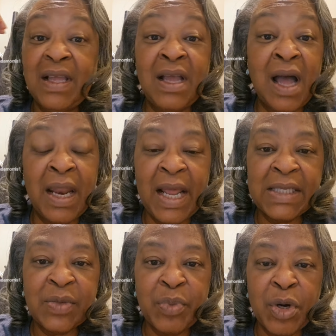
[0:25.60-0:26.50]
God has
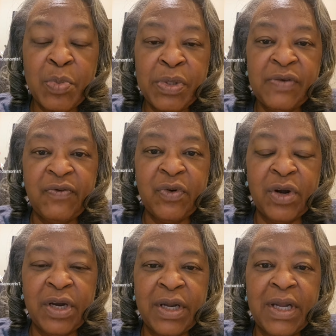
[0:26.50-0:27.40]
a purpose for
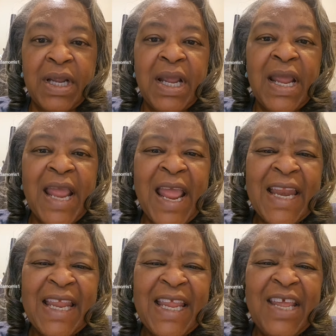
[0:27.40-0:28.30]
it. And
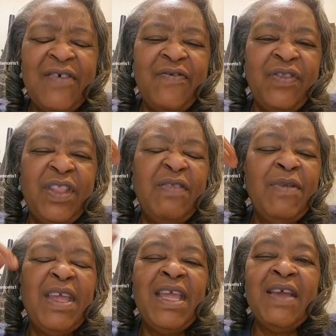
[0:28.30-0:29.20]
if
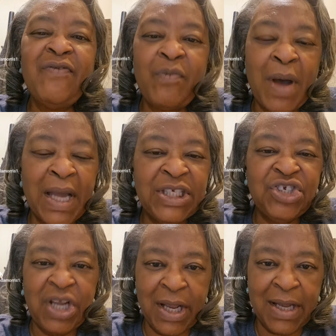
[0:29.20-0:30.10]
if by
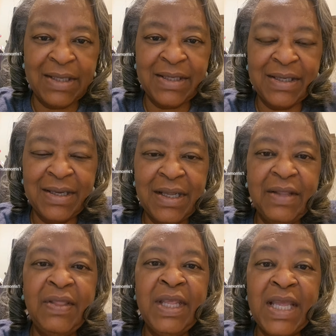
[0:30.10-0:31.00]
chance
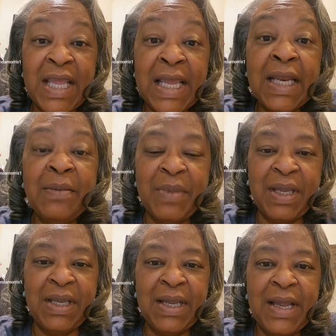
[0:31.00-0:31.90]
the
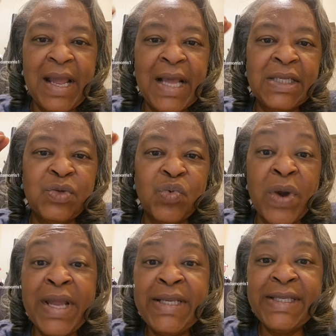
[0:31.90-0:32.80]
enemy has
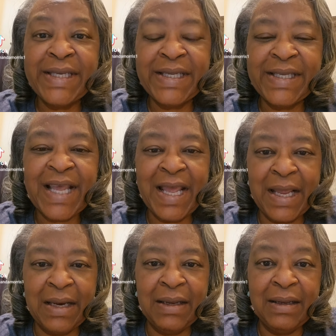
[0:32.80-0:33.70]
raised his
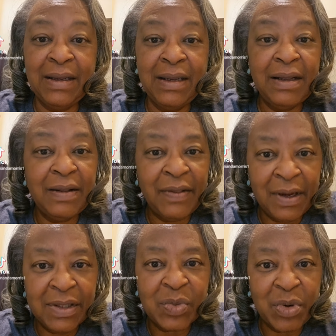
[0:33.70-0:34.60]
head,
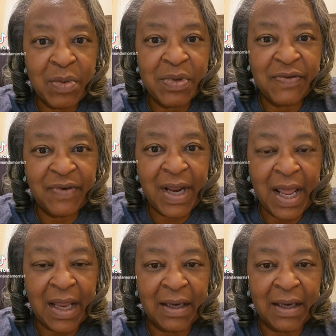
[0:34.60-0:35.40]
there's a purpose for that.